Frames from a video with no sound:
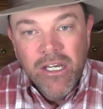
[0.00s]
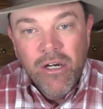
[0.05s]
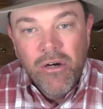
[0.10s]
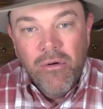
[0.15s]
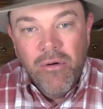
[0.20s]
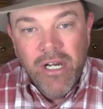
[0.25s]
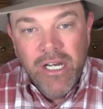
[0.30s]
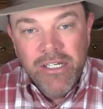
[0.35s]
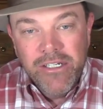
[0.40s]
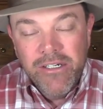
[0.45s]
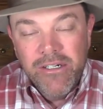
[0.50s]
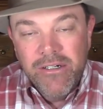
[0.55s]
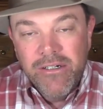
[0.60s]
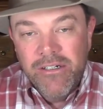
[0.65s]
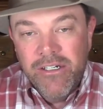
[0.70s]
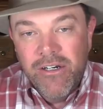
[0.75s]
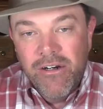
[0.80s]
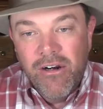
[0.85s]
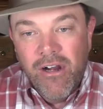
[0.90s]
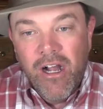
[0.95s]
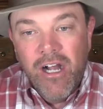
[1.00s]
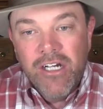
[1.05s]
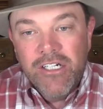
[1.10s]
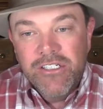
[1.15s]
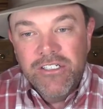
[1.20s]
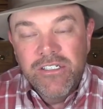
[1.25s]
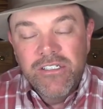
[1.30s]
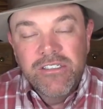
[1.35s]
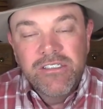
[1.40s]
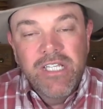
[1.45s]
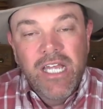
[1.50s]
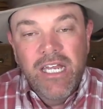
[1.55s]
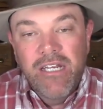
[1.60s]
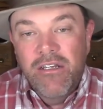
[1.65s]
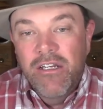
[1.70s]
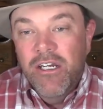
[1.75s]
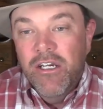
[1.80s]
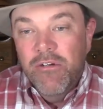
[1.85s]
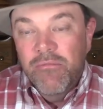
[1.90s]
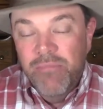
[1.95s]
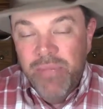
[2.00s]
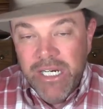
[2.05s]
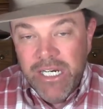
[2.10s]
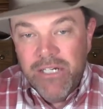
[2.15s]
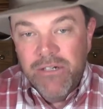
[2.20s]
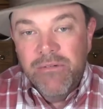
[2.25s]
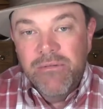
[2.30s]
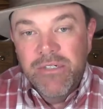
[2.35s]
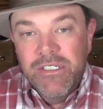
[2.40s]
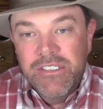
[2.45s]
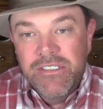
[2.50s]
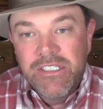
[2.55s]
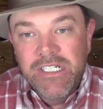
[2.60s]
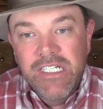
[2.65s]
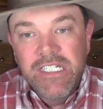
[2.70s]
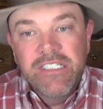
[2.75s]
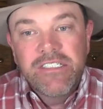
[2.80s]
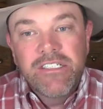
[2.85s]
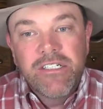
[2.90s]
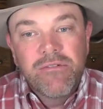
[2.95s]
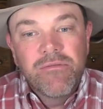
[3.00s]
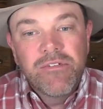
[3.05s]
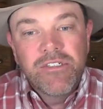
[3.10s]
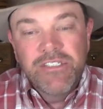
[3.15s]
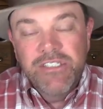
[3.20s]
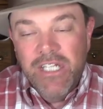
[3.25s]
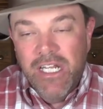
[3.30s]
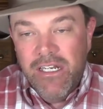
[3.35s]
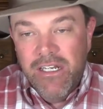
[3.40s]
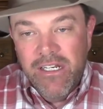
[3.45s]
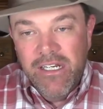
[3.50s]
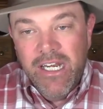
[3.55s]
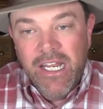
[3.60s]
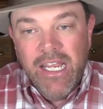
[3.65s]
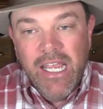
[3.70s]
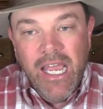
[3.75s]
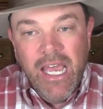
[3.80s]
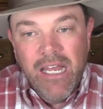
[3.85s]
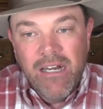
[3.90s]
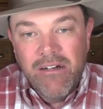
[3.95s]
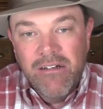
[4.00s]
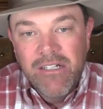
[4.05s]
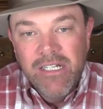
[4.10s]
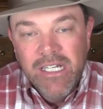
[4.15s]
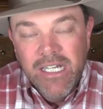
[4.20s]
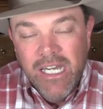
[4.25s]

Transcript: while your auctions had bigger receipts and were selling the cattle